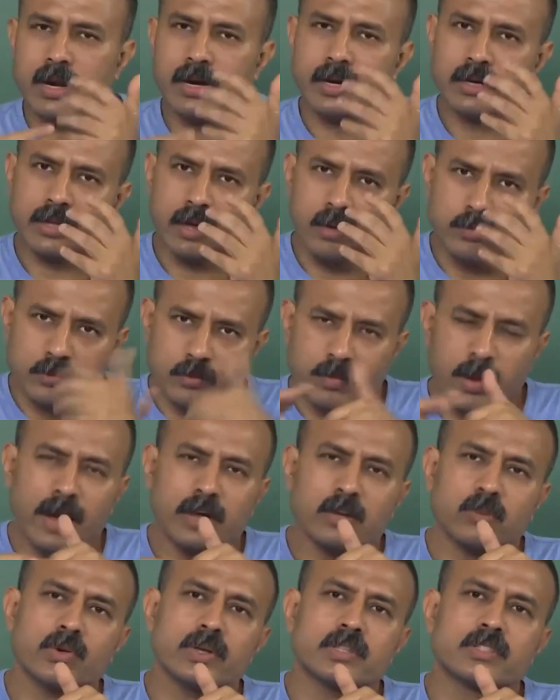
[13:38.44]
But then it comes
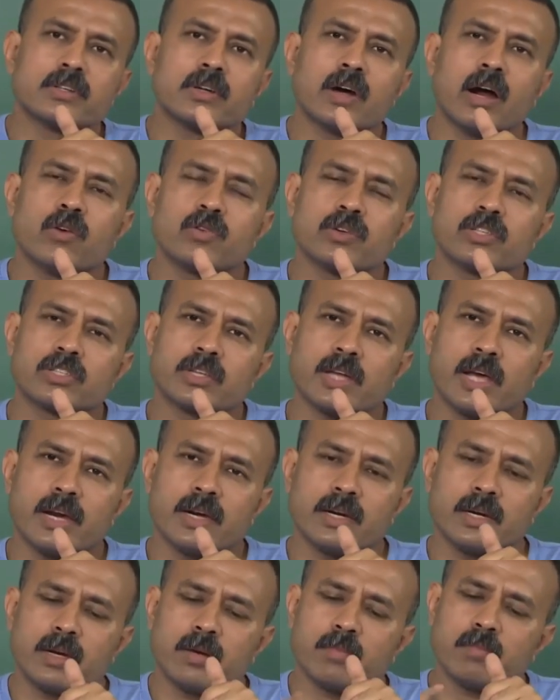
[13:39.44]
back to its ground
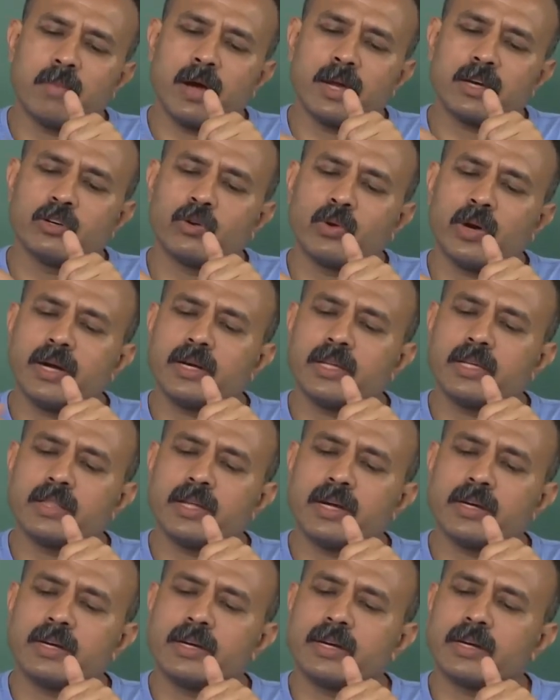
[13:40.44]
state by
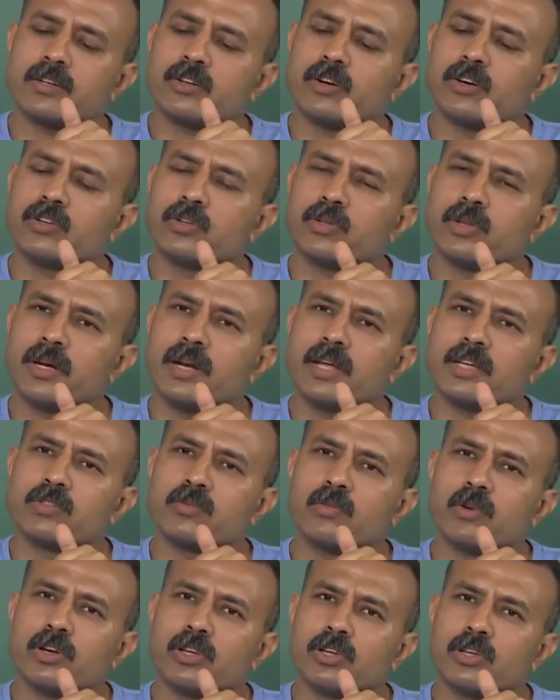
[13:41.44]
donating that electron to the
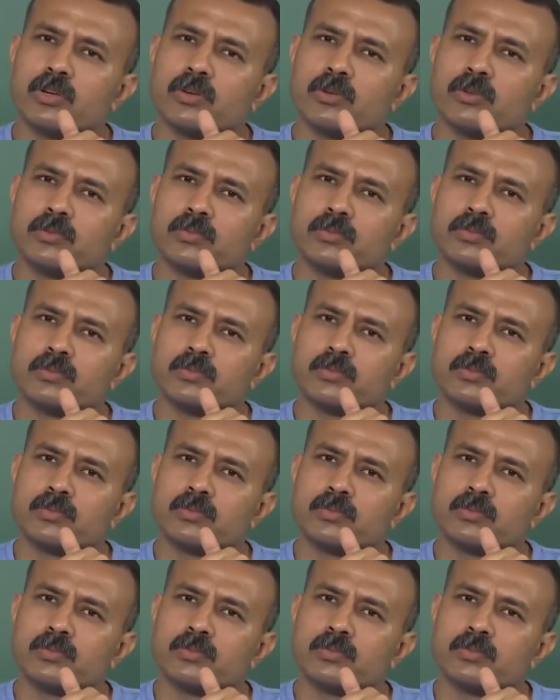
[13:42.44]
next molecule.